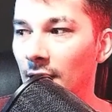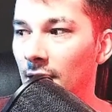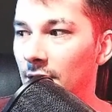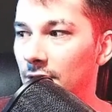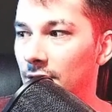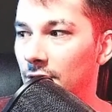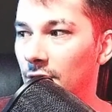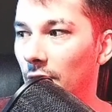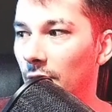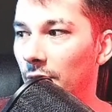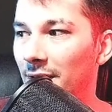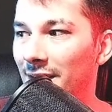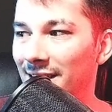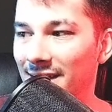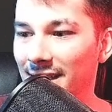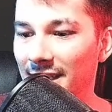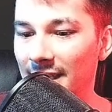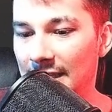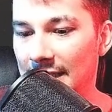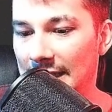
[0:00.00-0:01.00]
So
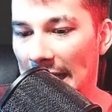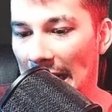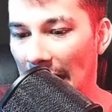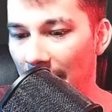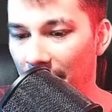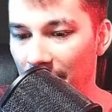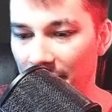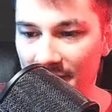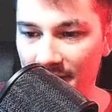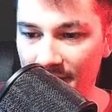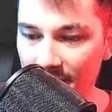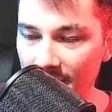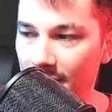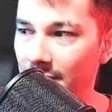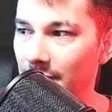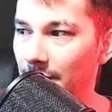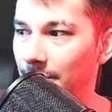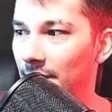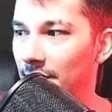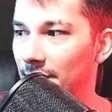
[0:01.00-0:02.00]
the entire
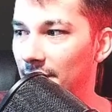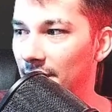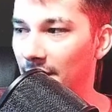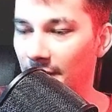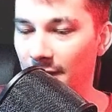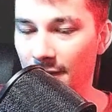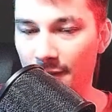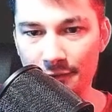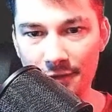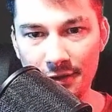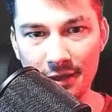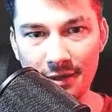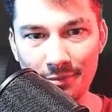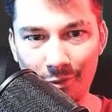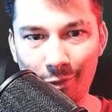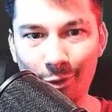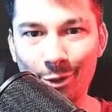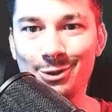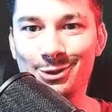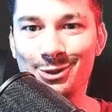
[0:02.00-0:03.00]
system of the
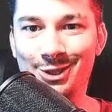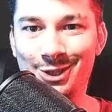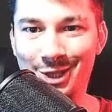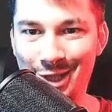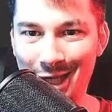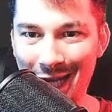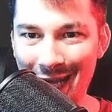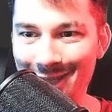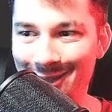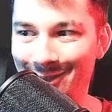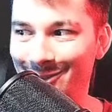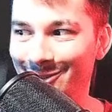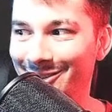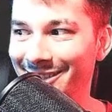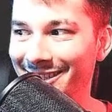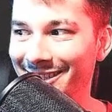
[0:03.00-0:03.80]
Immortals in Shadow